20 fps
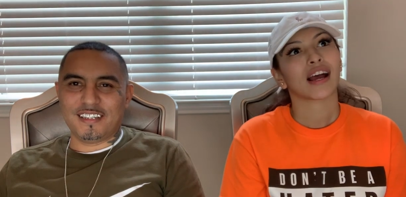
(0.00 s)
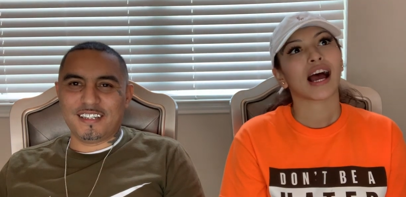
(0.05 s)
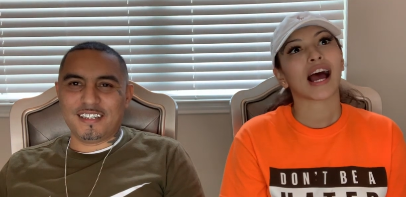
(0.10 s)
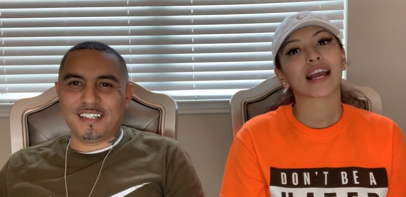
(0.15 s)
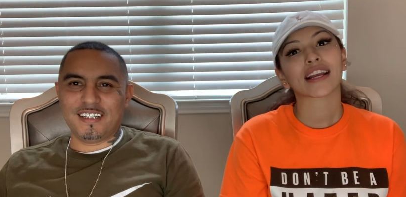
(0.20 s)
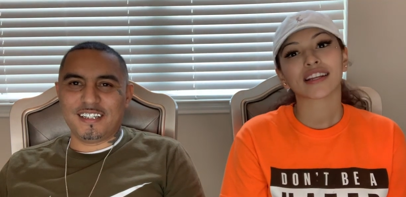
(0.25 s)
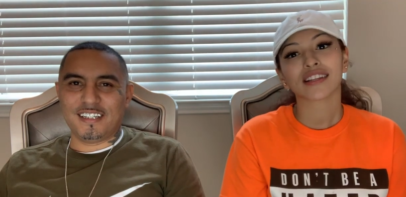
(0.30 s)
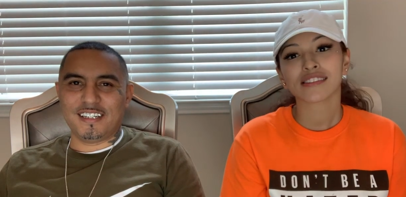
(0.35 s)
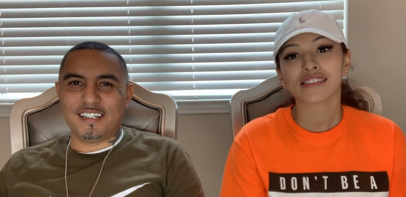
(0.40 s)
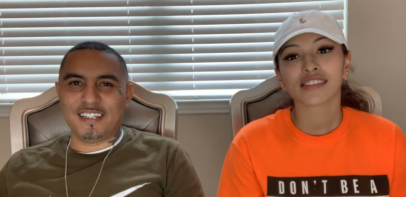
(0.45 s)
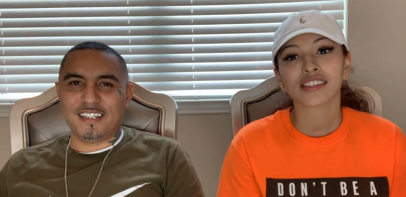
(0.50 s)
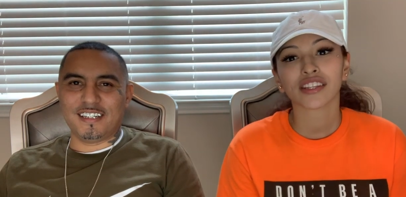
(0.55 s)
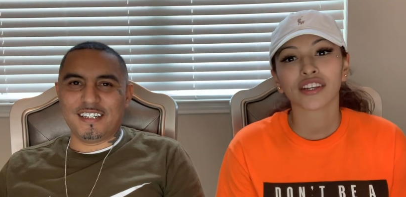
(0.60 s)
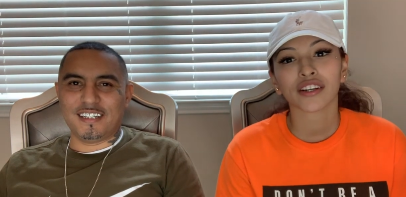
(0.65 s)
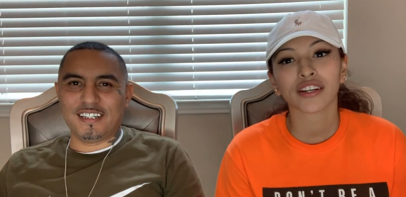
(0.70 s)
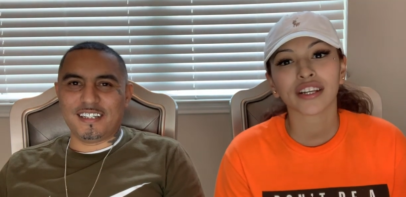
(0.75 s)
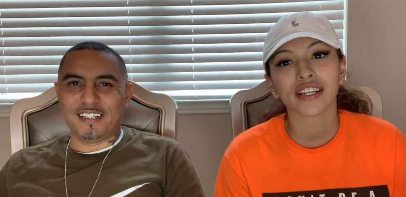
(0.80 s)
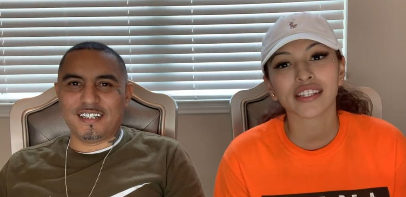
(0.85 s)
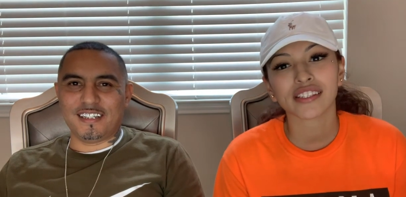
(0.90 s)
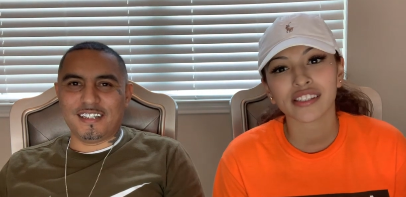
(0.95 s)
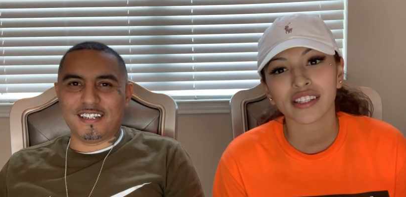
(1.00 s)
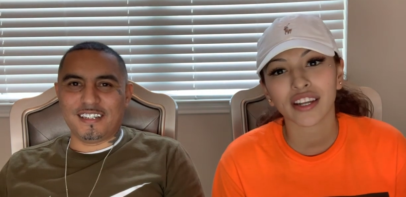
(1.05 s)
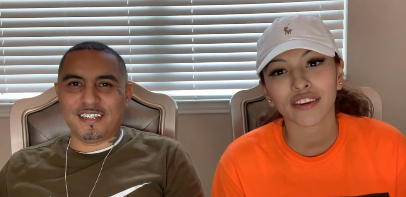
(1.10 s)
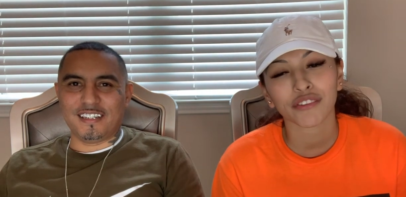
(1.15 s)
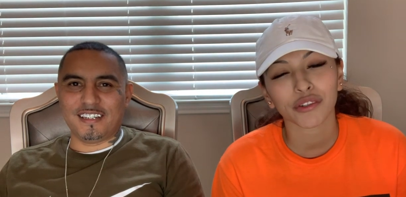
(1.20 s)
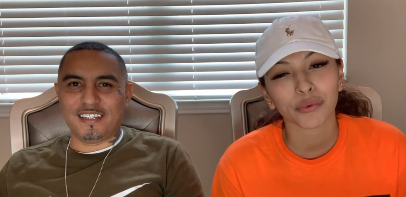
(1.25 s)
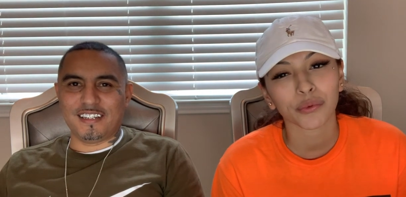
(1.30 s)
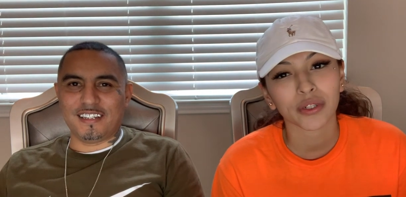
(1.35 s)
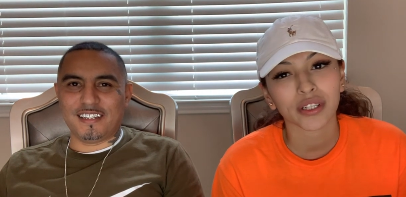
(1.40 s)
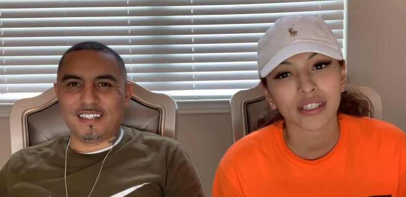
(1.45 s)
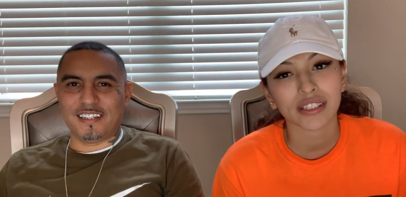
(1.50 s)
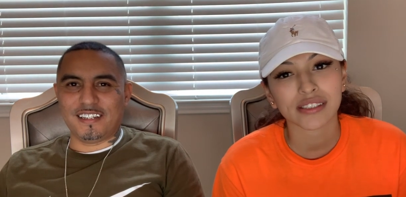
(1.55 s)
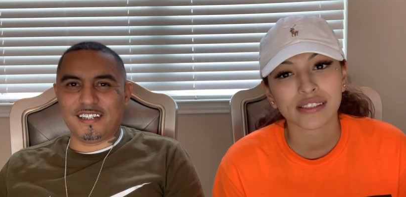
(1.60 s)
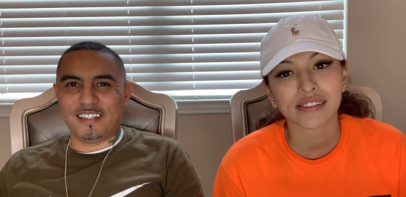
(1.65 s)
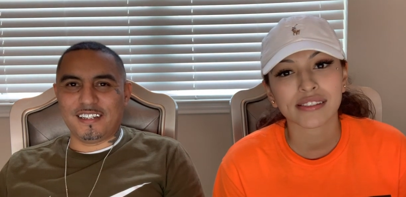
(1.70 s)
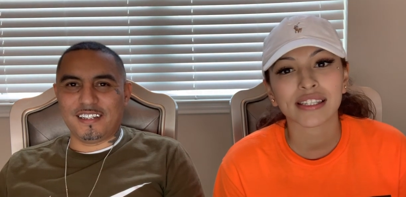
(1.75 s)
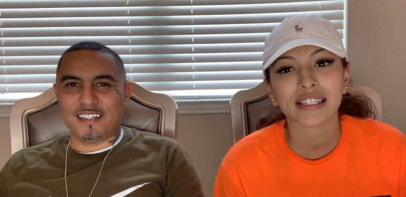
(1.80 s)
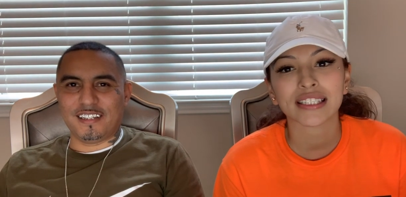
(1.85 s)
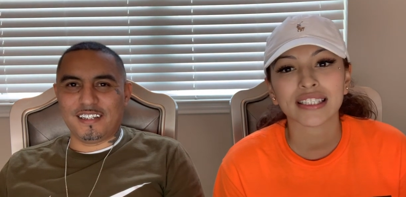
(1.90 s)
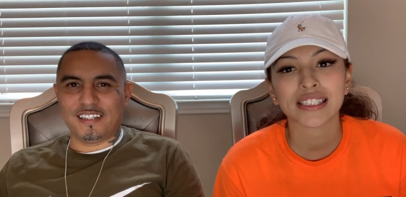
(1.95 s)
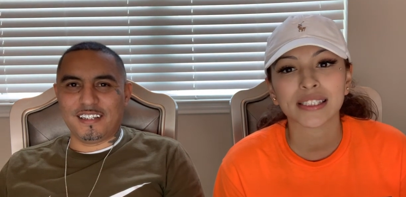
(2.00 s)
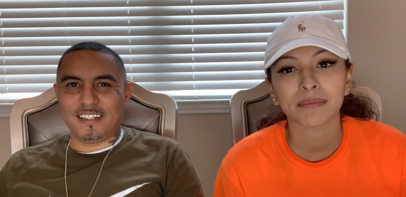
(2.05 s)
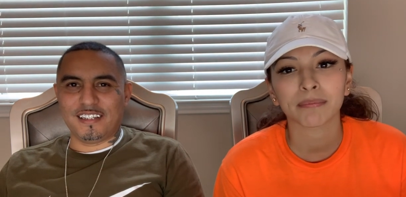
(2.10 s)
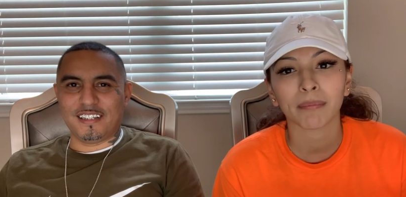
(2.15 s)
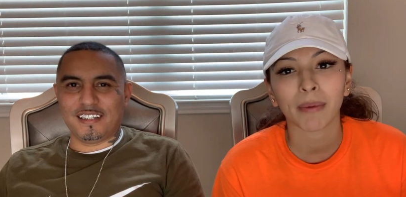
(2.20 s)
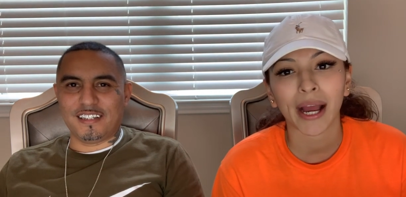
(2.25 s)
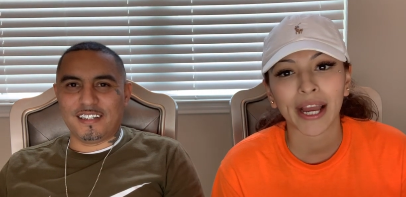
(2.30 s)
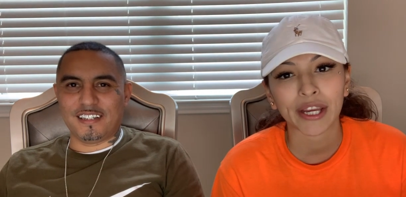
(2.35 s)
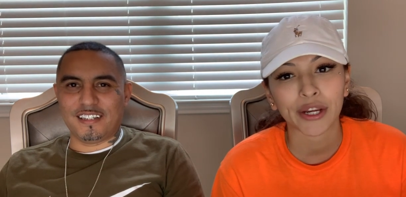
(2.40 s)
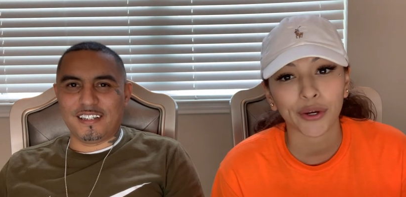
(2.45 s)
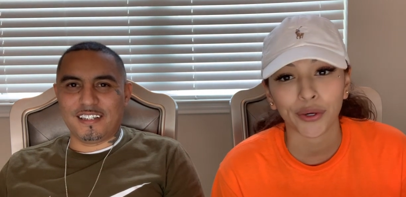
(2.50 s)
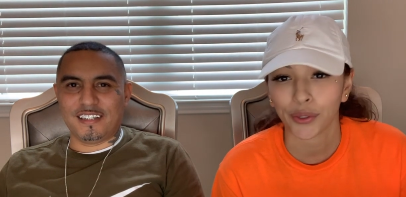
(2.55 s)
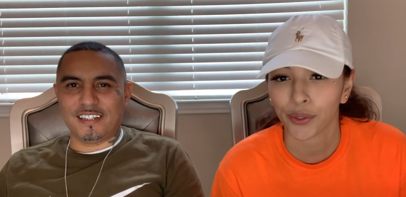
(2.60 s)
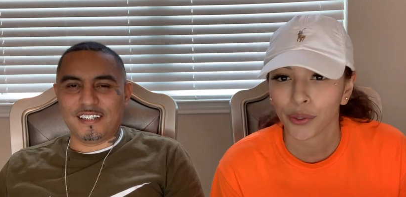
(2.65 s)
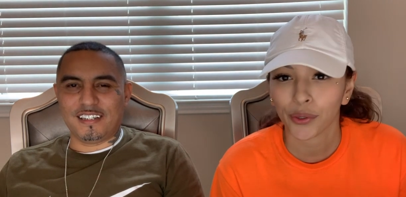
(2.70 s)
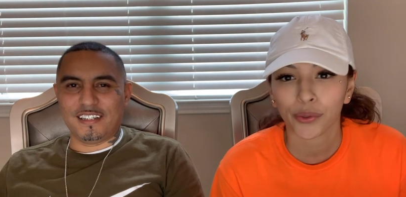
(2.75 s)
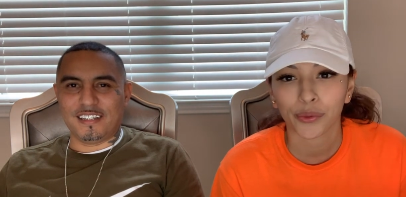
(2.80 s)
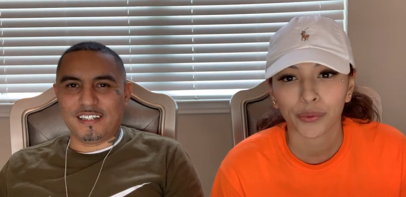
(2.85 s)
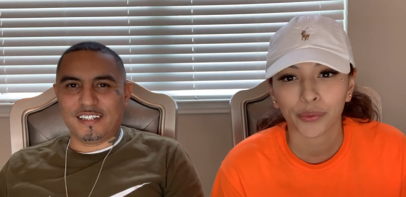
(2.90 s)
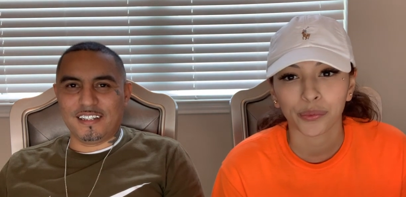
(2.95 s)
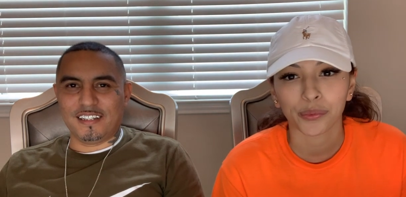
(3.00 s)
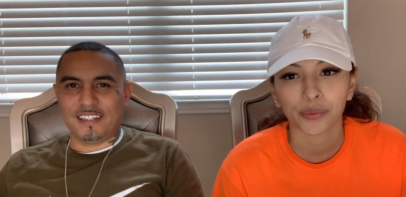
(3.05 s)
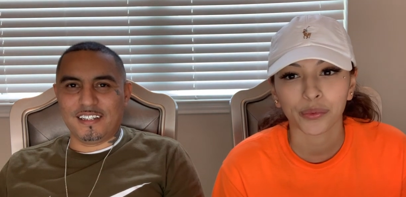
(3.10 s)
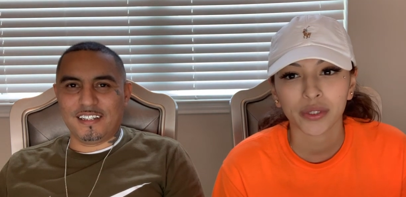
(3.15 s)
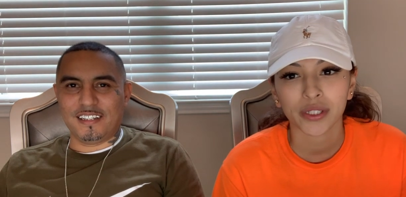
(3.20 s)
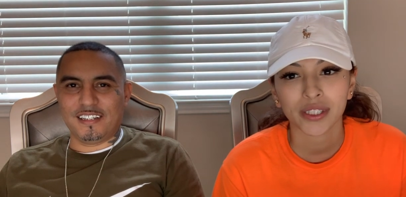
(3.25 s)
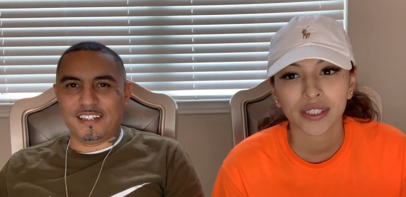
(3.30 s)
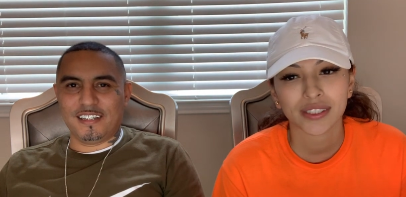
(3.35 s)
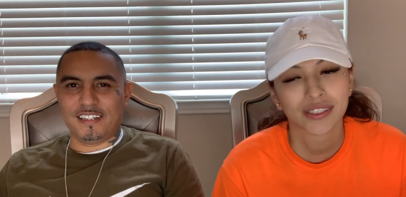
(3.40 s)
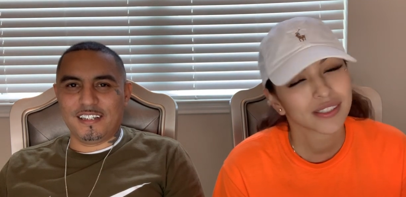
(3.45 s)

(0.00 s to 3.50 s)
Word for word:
Speaker 1: I consider each and every one of these kids my own.